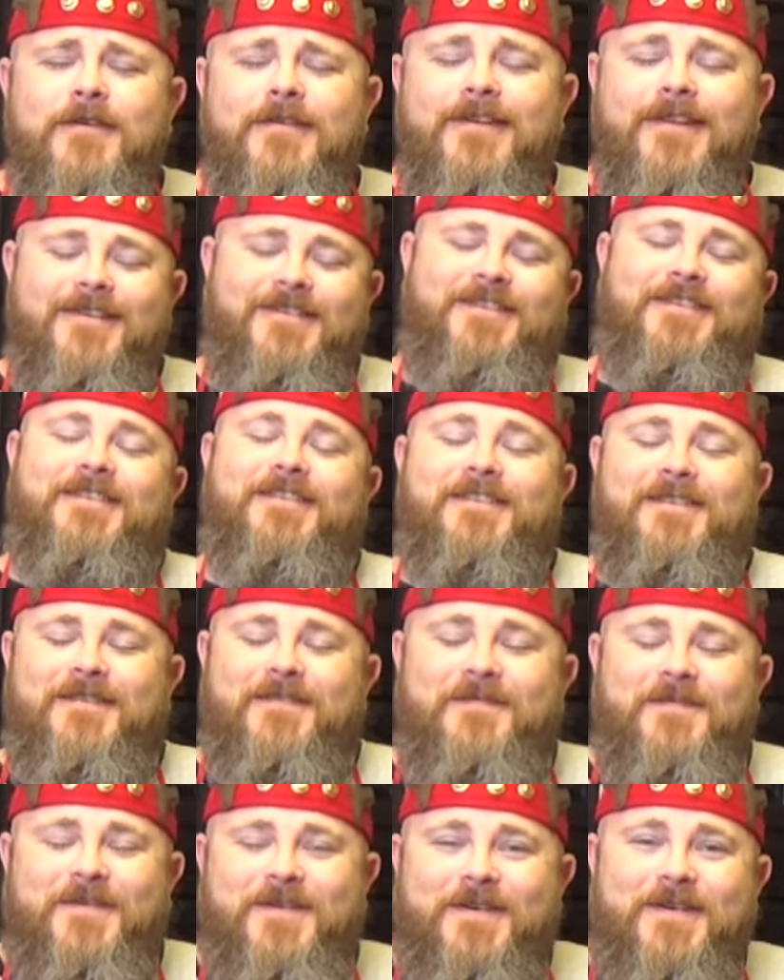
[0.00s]
edition
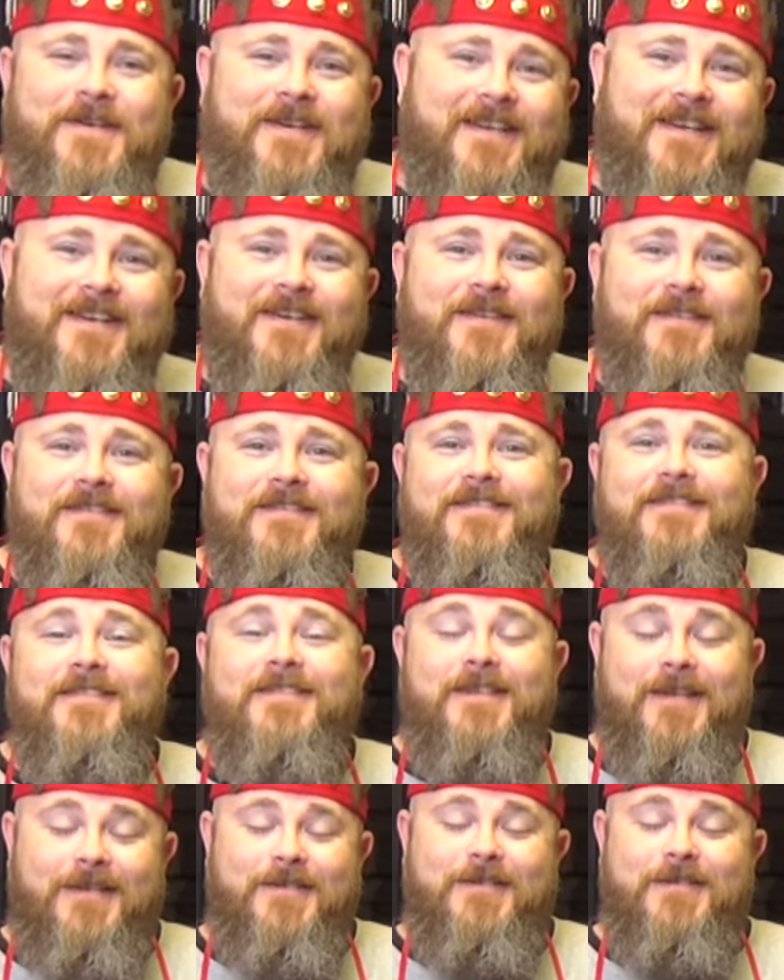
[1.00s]
of Cooking Cris's
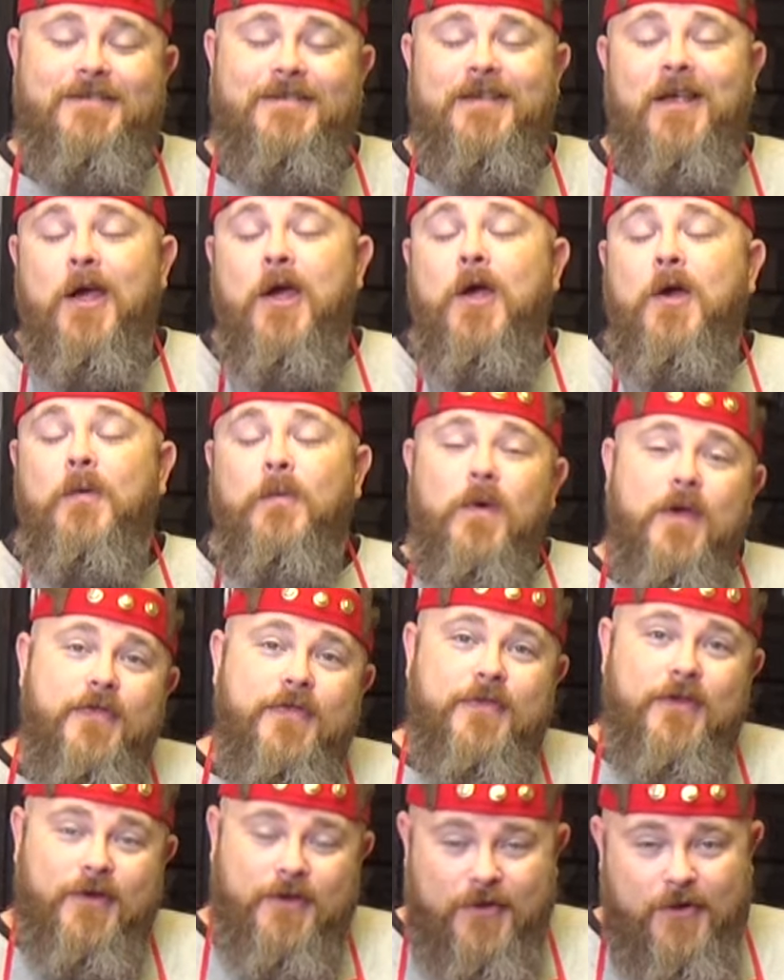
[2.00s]
Dishes
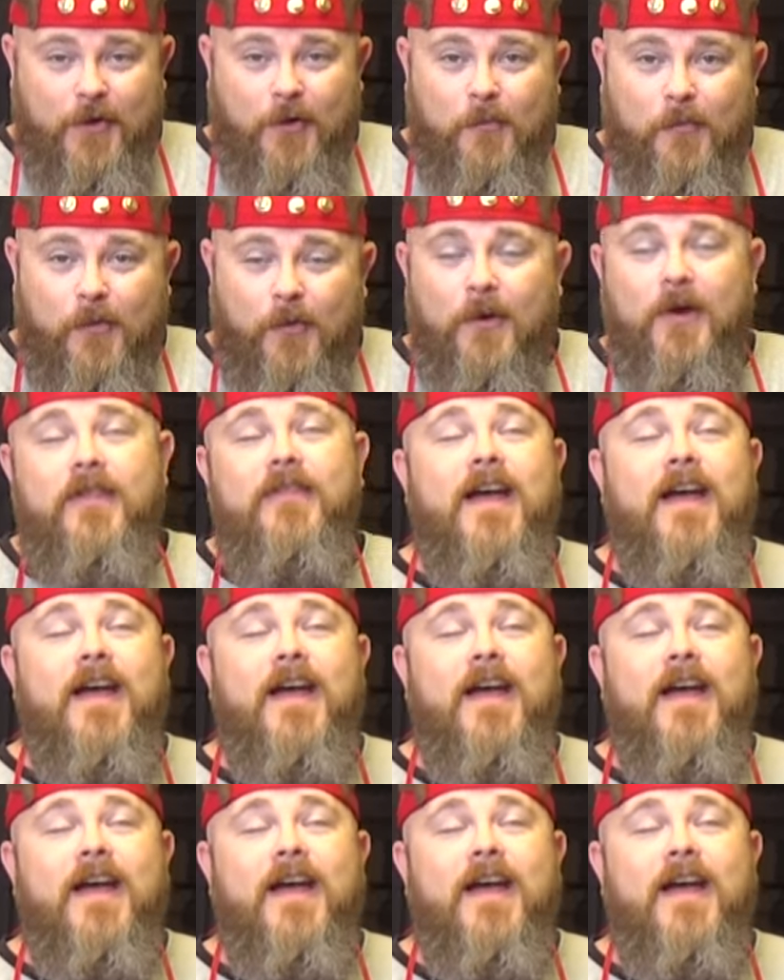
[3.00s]
with the good old boy.